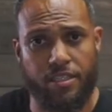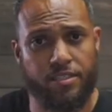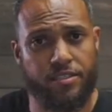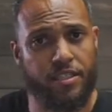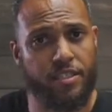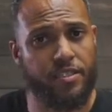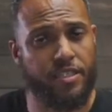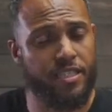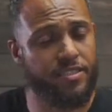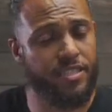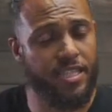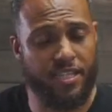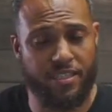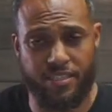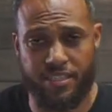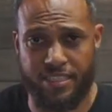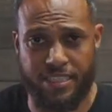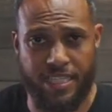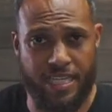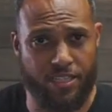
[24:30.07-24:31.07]
That's
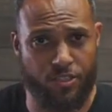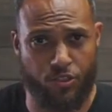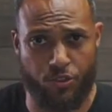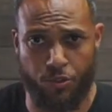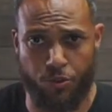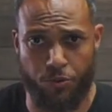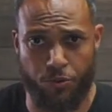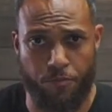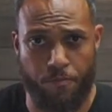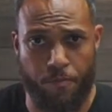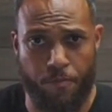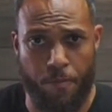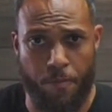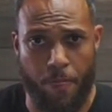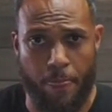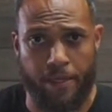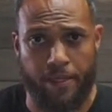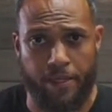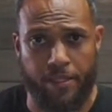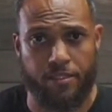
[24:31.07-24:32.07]
actually not true.
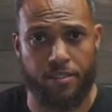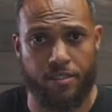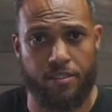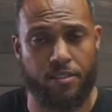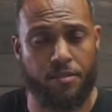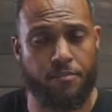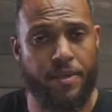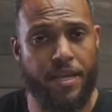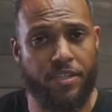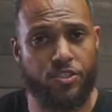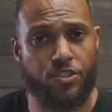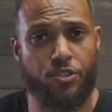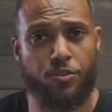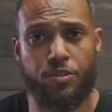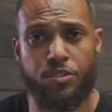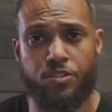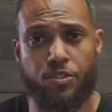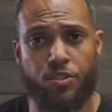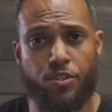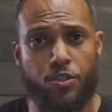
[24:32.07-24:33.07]
The mass
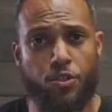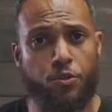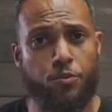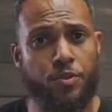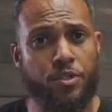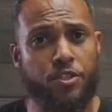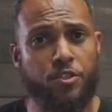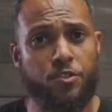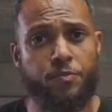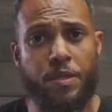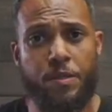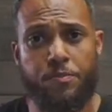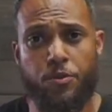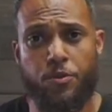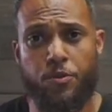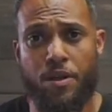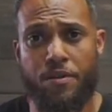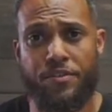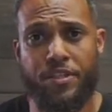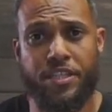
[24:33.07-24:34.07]
shootings occur when there's people
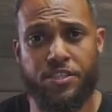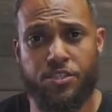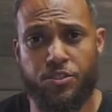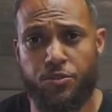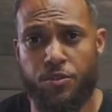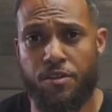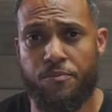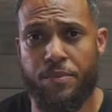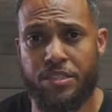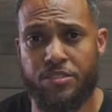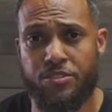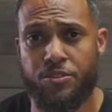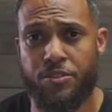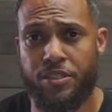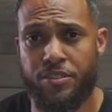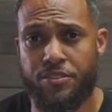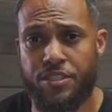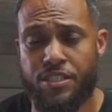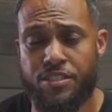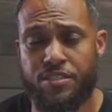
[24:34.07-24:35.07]
who have a history of mental
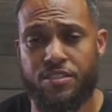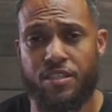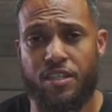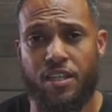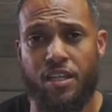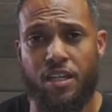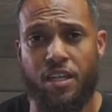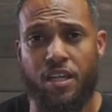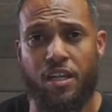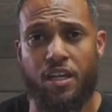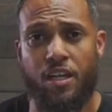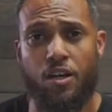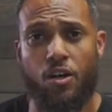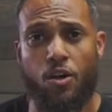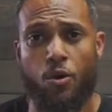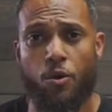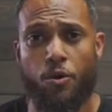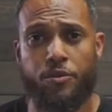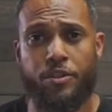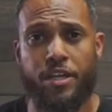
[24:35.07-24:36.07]
illness,
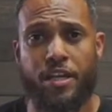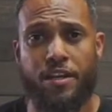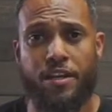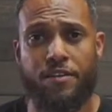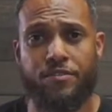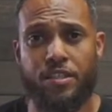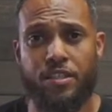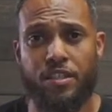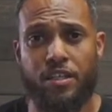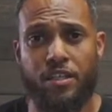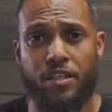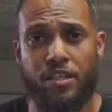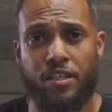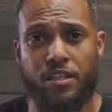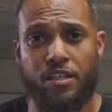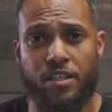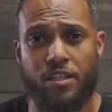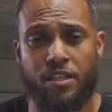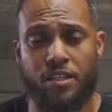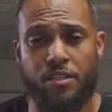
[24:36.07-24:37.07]
or they have
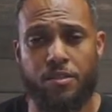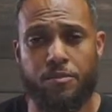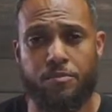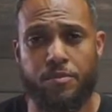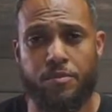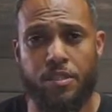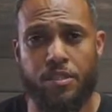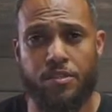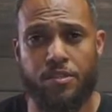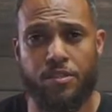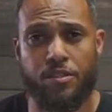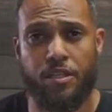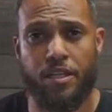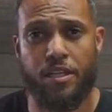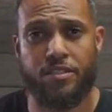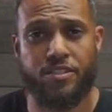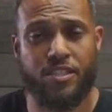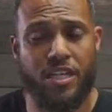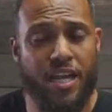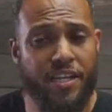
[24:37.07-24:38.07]

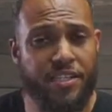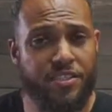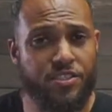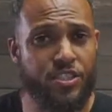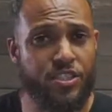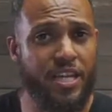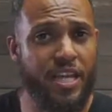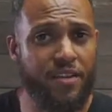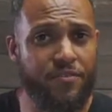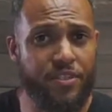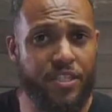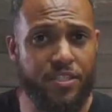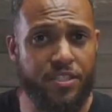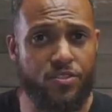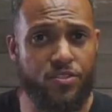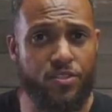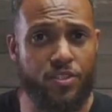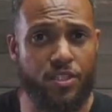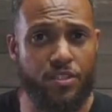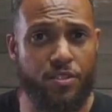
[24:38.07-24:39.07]
signs and
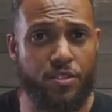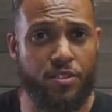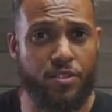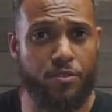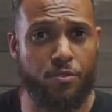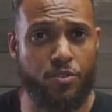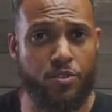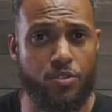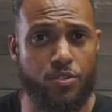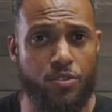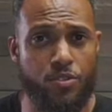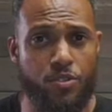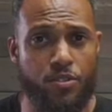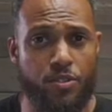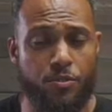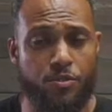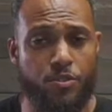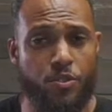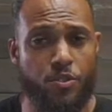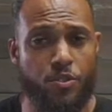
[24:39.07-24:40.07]
evidence that there
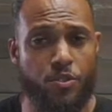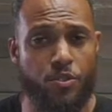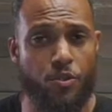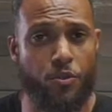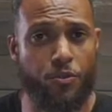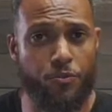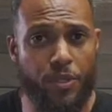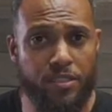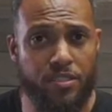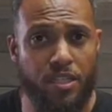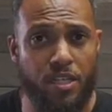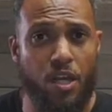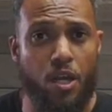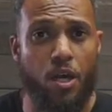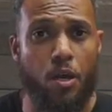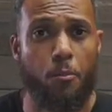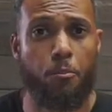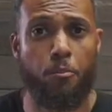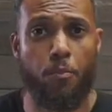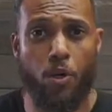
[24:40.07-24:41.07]
was a threat.
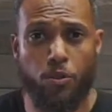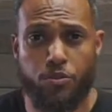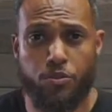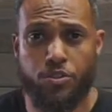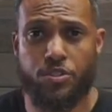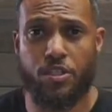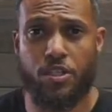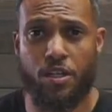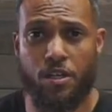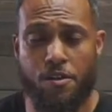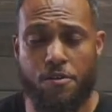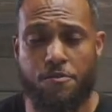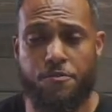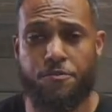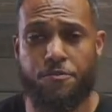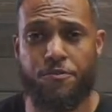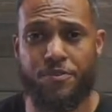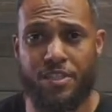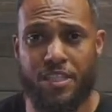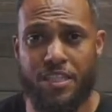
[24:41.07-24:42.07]
Most
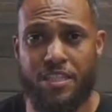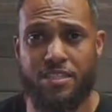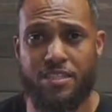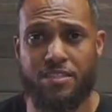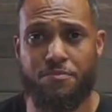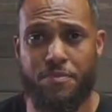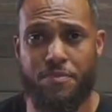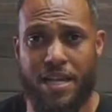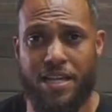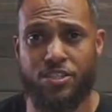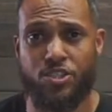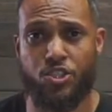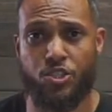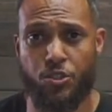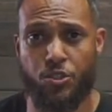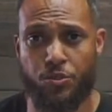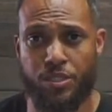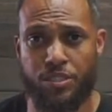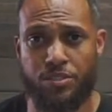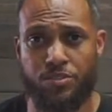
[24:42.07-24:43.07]
of these mass
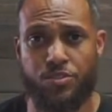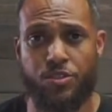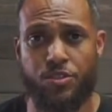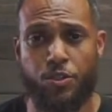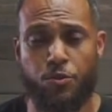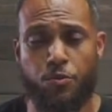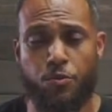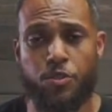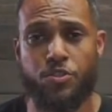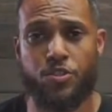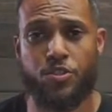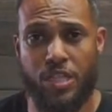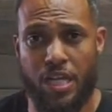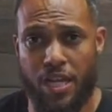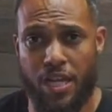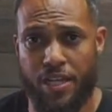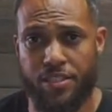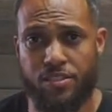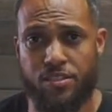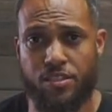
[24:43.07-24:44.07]
shootings, there were
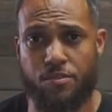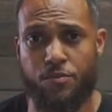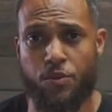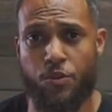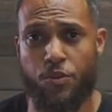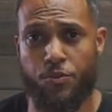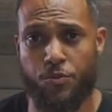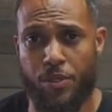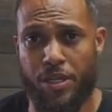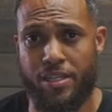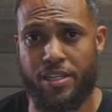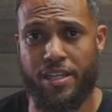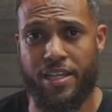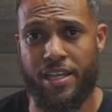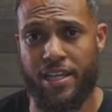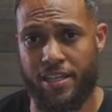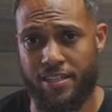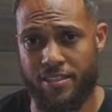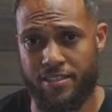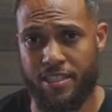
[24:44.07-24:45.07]
signs of a threat
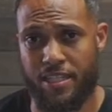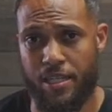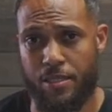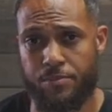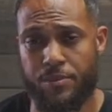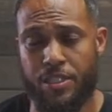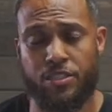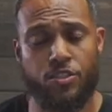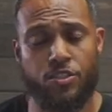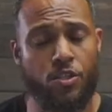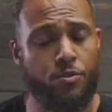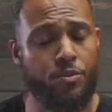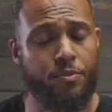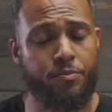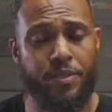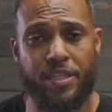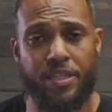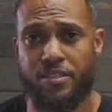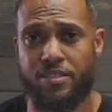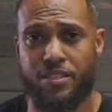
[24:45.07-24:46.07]
ahead of time that no one
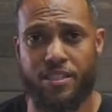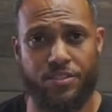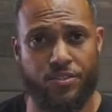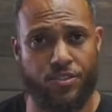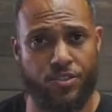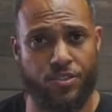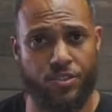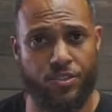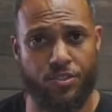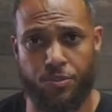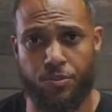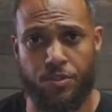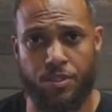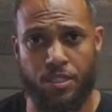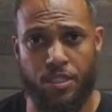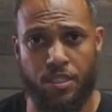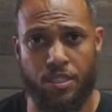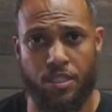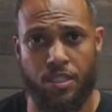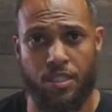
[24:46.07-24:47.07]
paid attention to.
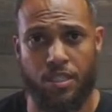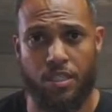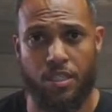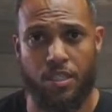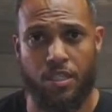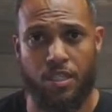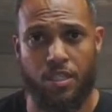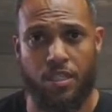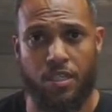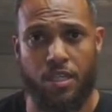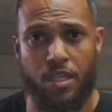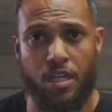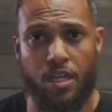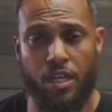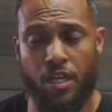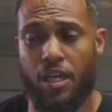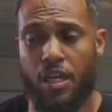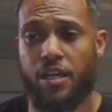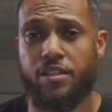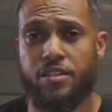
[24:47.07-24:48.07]
A
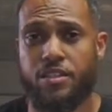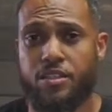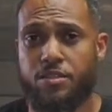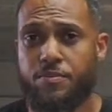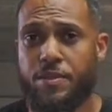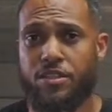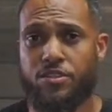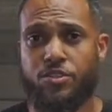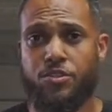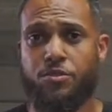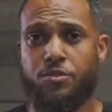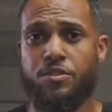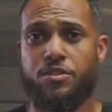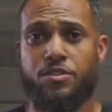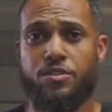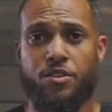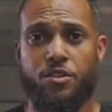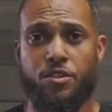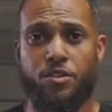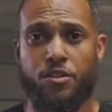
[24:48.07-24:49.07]
lot of these mass
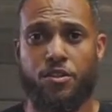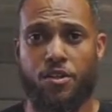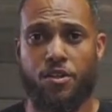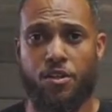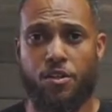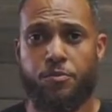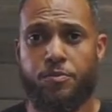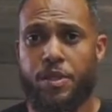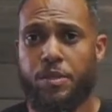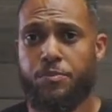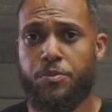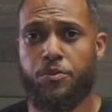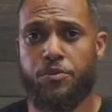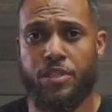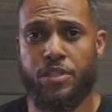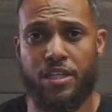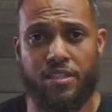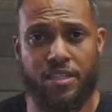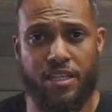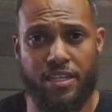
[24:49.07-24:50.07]
shootings are people
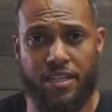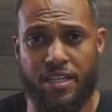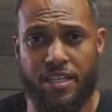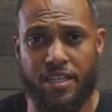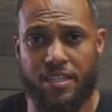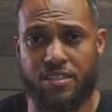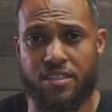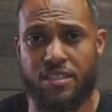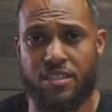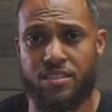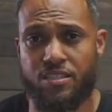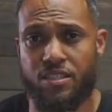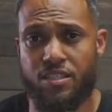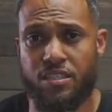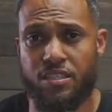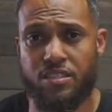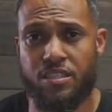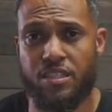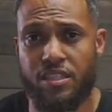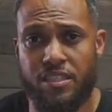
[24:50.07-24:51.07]
that got these guns
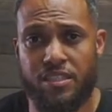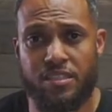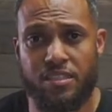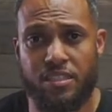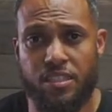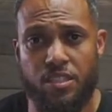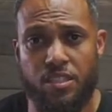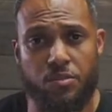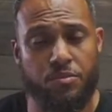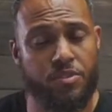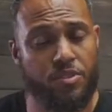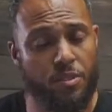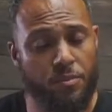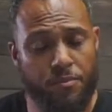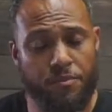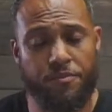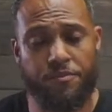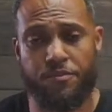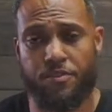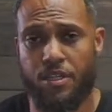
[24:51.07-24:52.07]
legally.
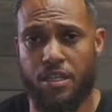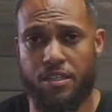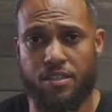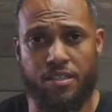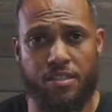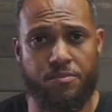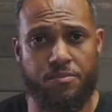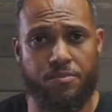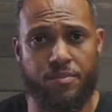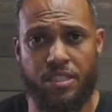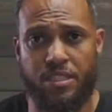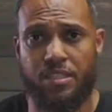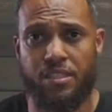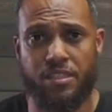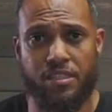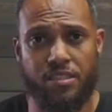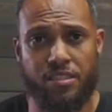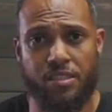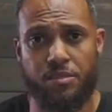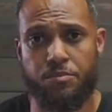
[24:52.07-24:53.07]
Some got them
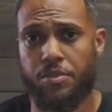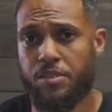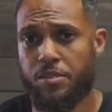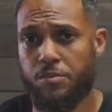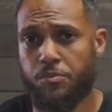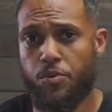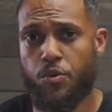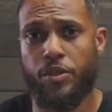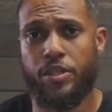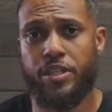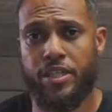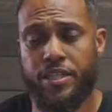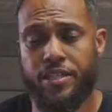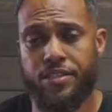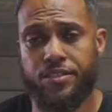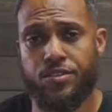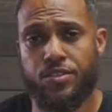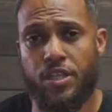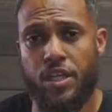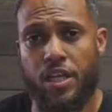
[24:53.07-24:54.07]
illegally. But the point
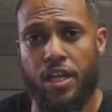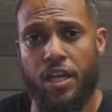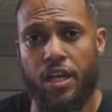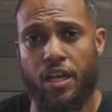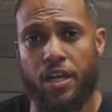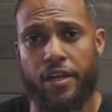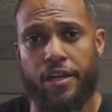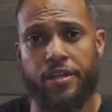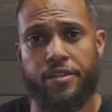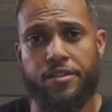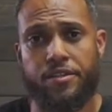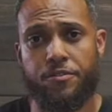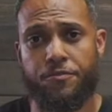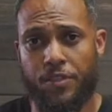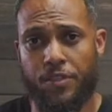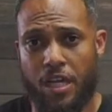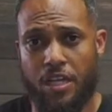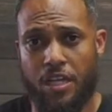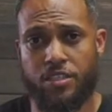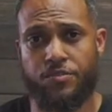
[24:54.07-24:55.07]
is, the
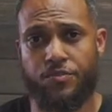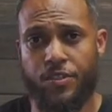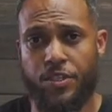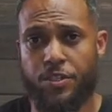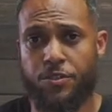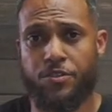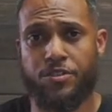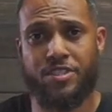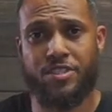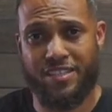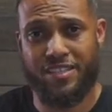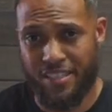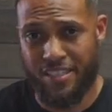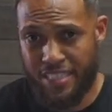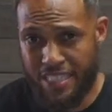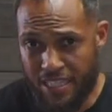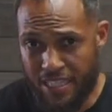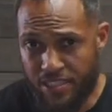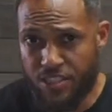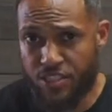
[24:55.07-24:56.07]
philosophy here is that the
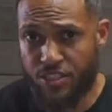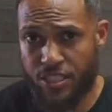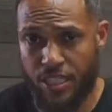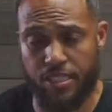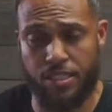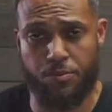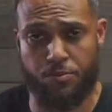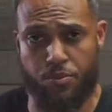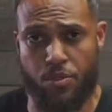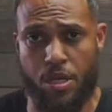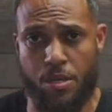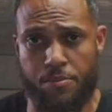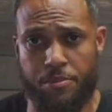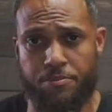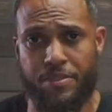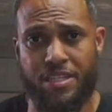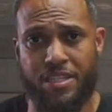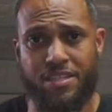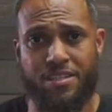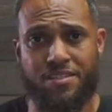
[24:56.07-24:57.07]
gun is not the
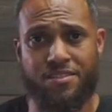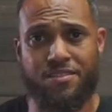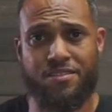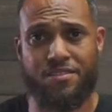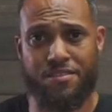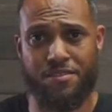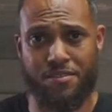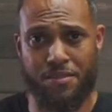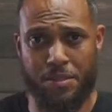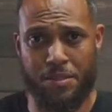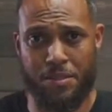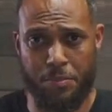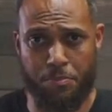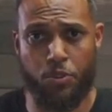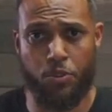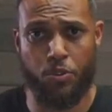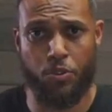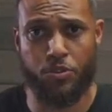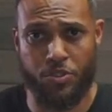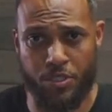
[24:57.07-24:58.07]
problem. It is the
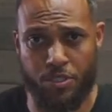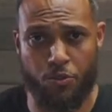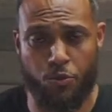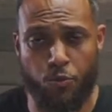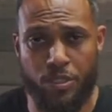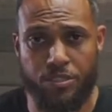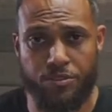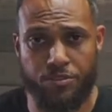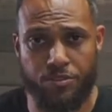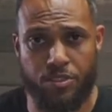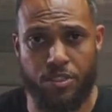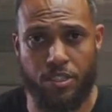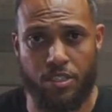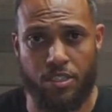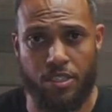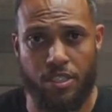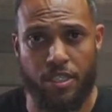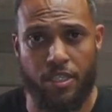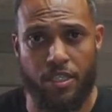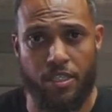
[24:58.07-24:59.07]
person who wields it.
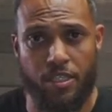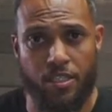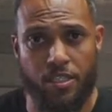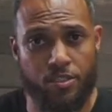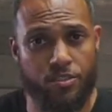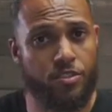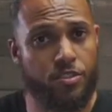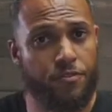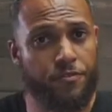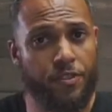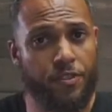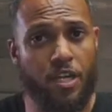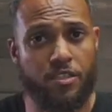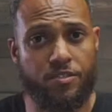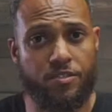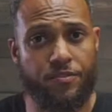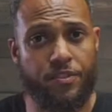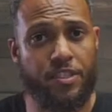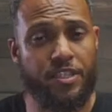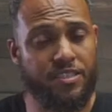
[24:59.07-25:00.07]
This is the
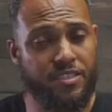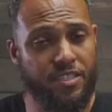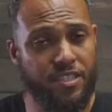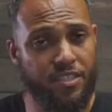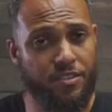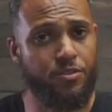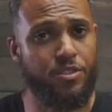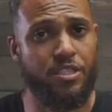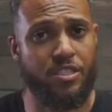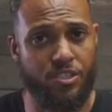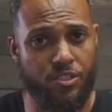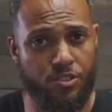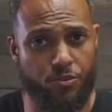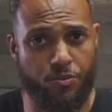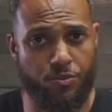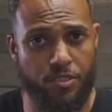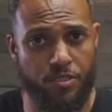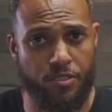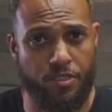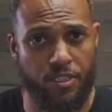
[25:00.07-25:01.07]
philosophy that's held in
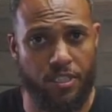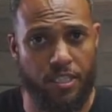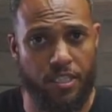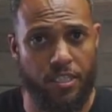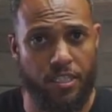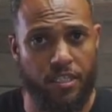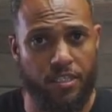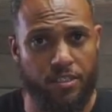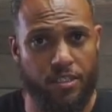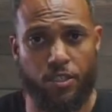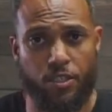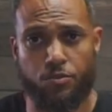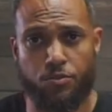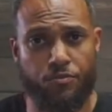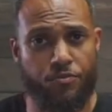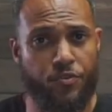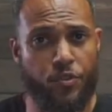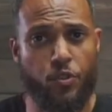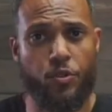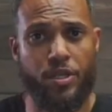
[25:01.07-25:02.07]
Israel. They don't
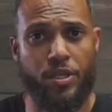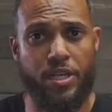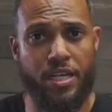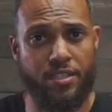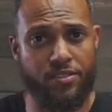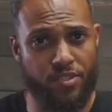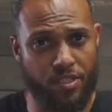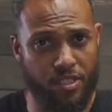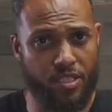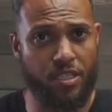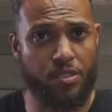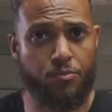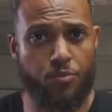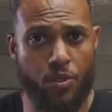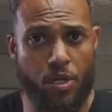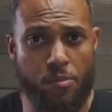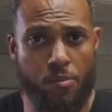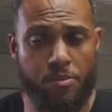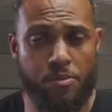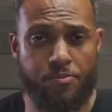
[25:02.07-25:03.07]
view it as a gun
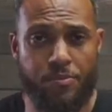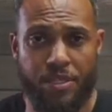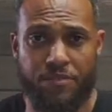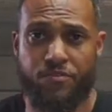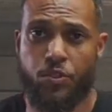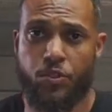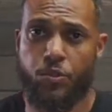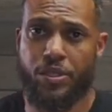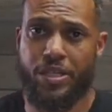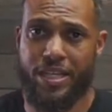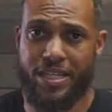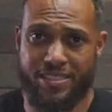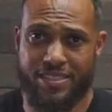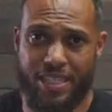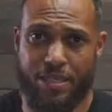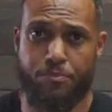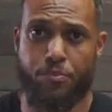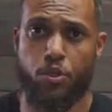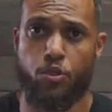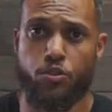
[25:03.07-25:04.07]
problem. They view it as
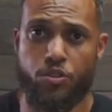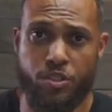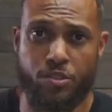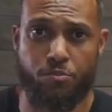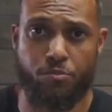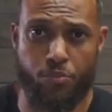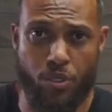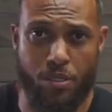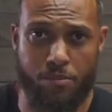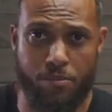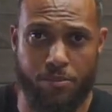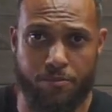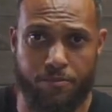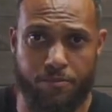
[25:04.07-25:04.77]
a person problem.